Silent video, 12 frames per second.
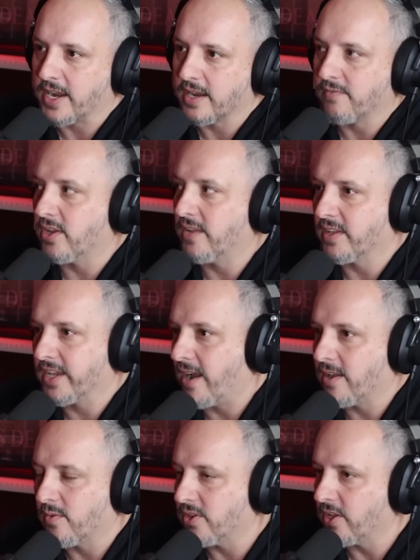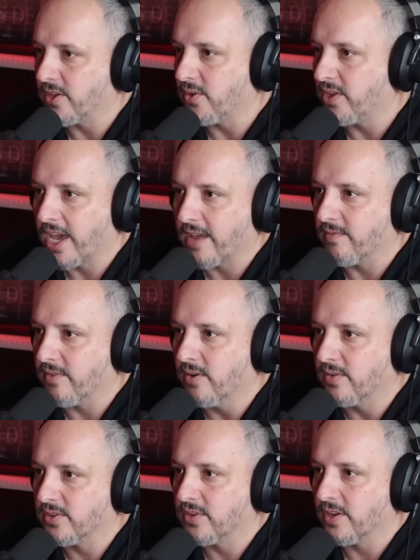And if you leave the county, well, then you can't
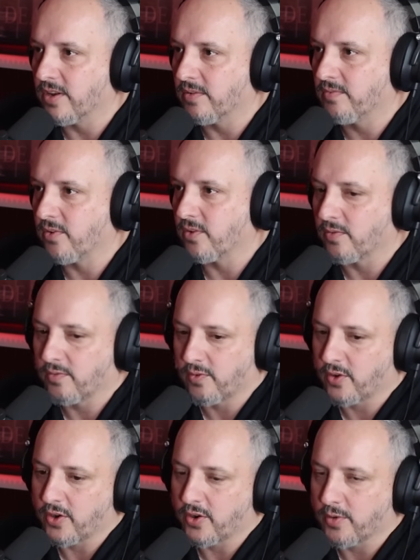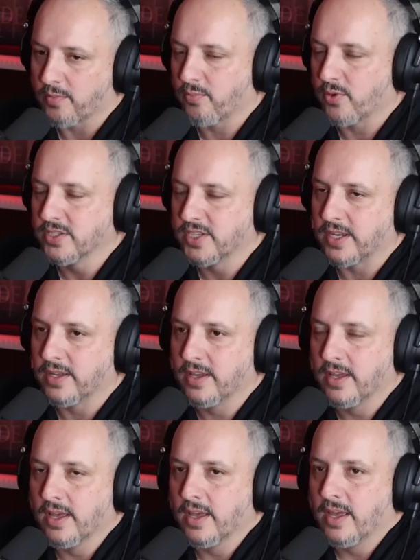vote, for your precinct.
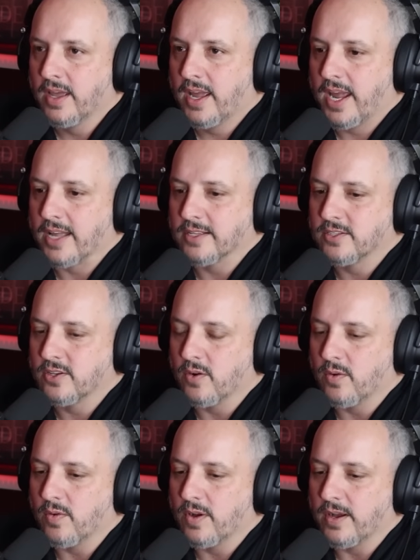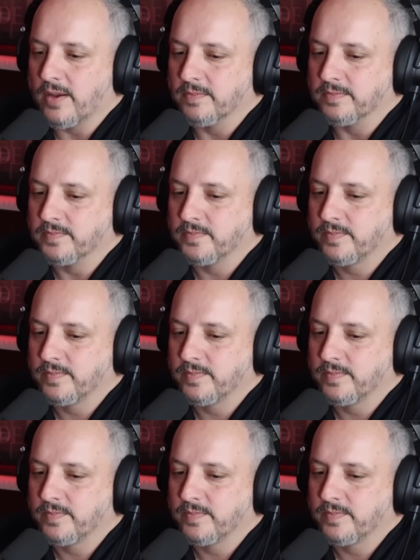And so